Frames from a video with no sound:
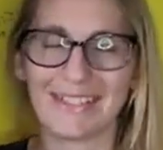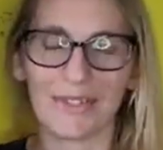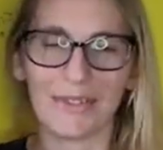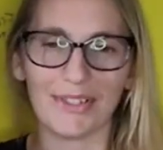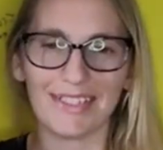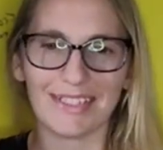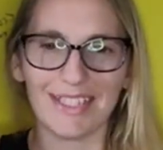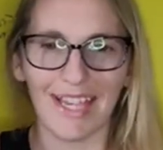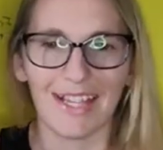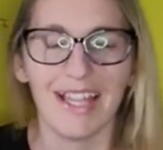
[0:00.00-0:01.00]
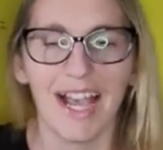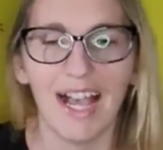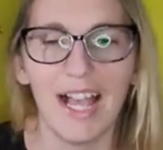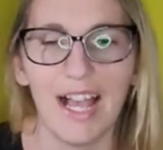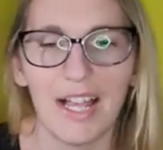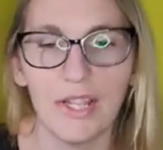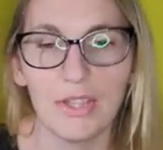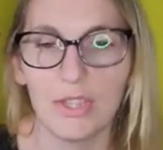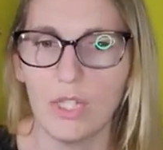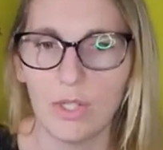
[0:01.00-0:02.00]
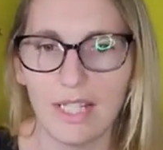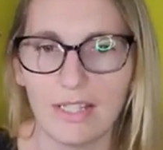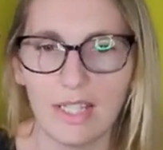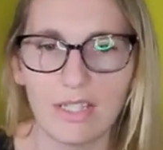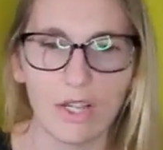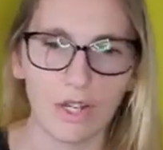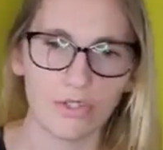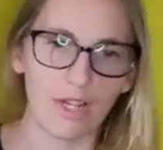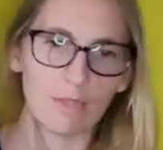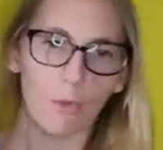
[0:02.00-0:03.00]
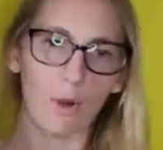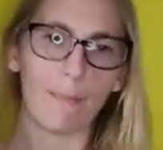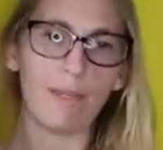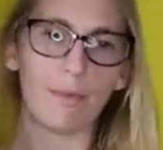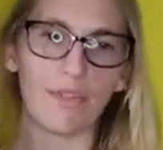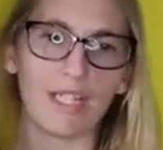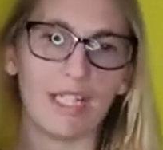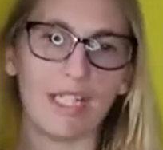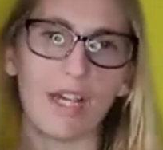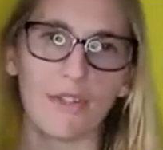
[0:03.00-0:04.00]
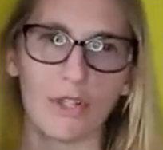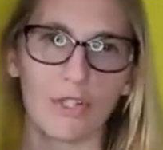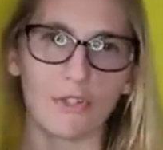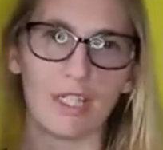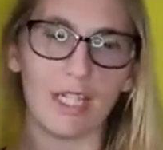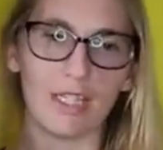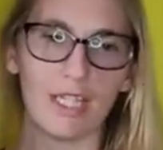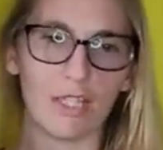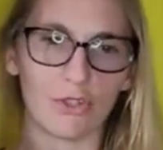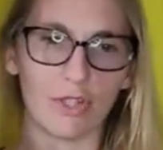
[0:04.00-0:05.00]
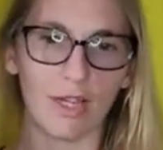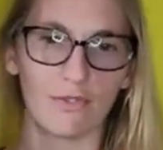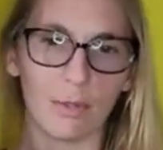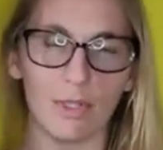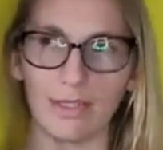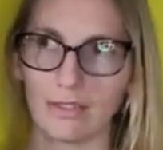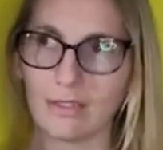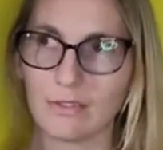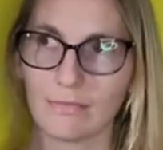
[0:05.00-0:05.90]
Cool, yeah. The United States incarcerates more people than any other country in the history of the world.